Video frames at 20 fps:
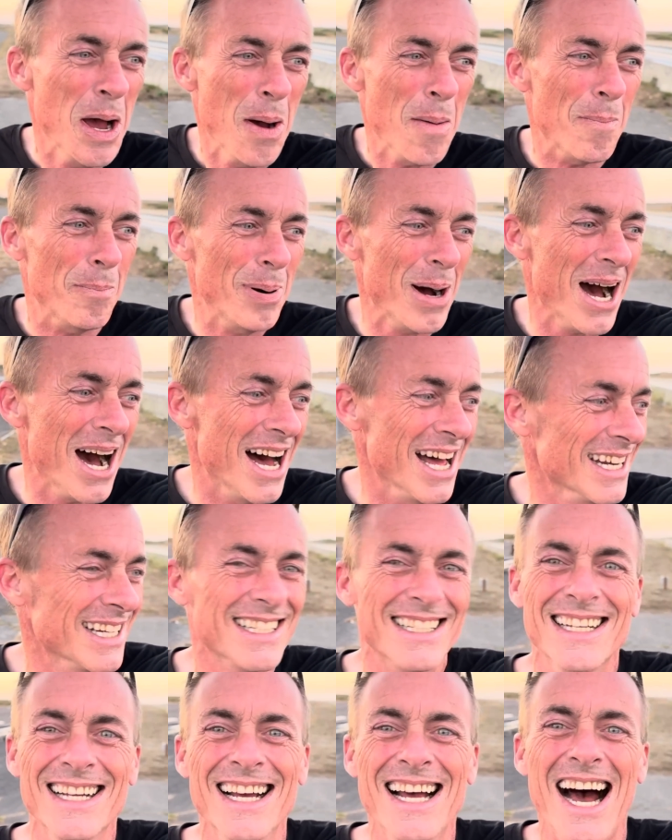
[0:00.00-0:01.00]
but
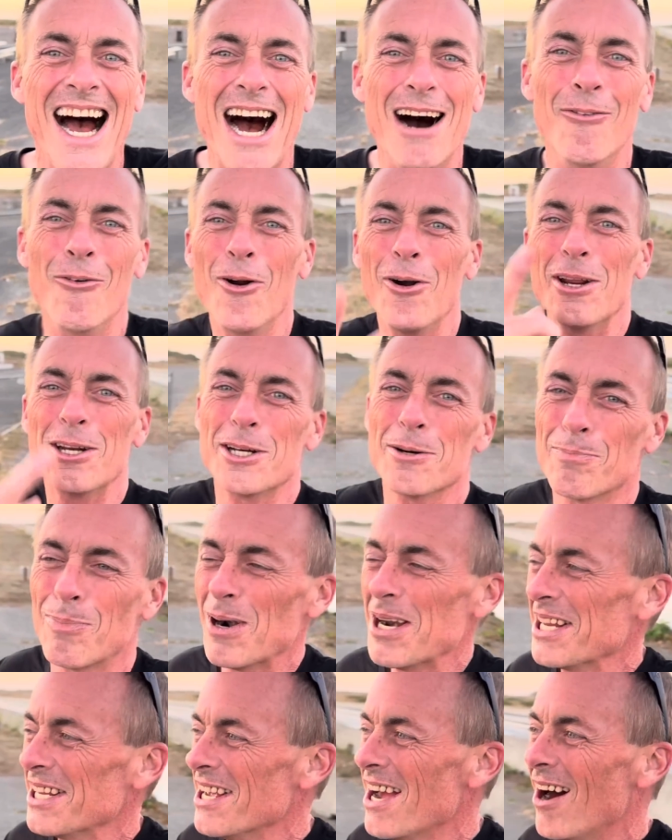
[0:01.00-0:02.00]
I wanted to
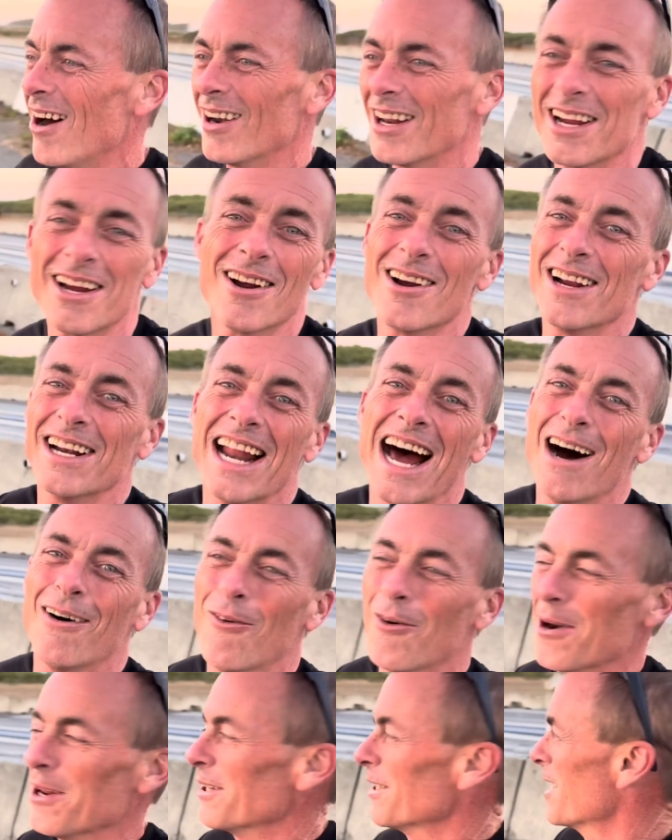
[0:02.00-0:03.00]
bring y'all here, and I
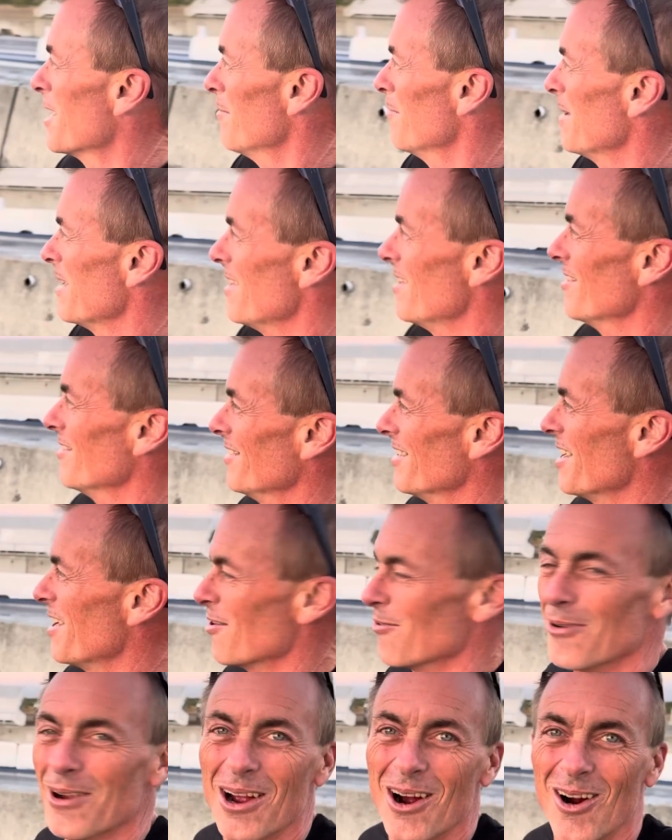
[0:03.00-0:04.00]
wanted to come here, and here
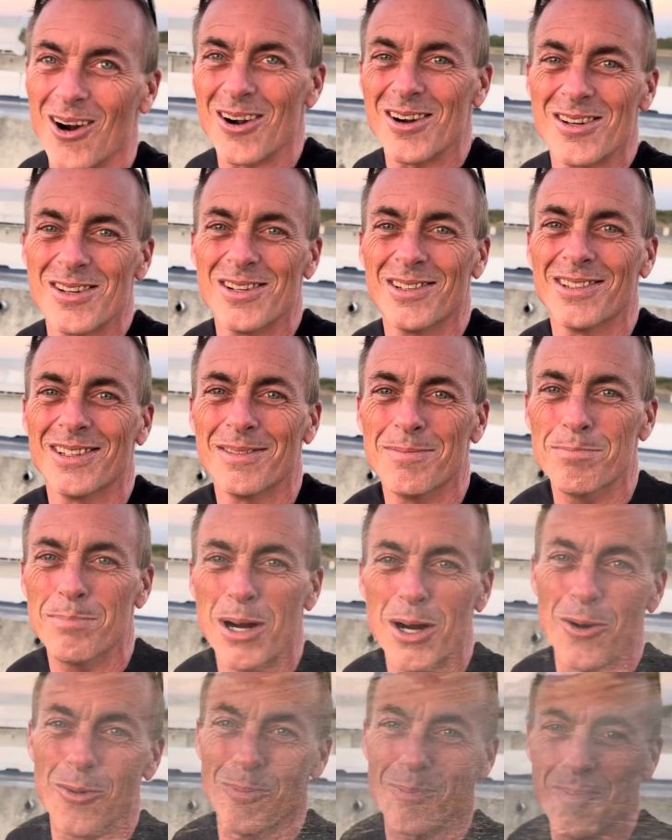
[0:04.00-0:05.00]
we are.
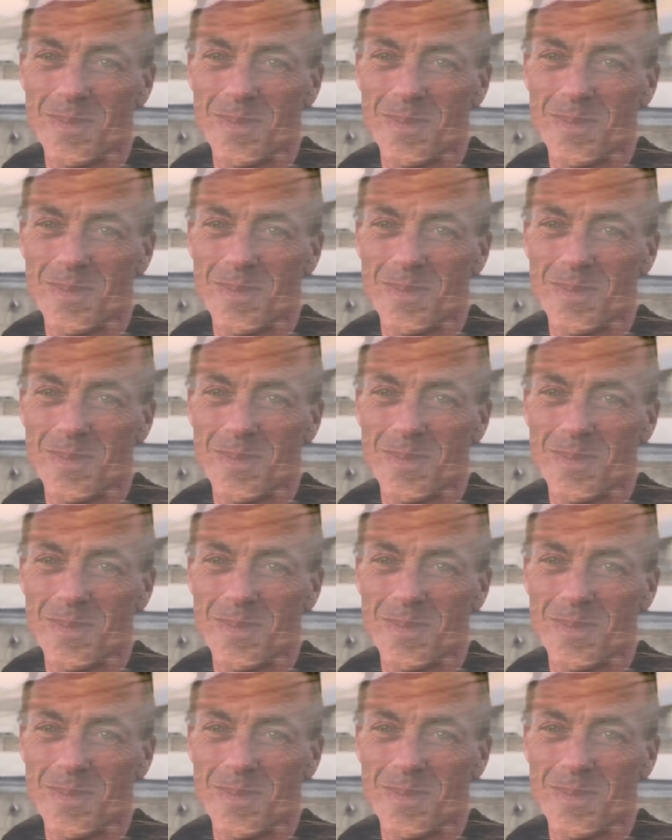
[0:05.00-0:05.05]
Boom.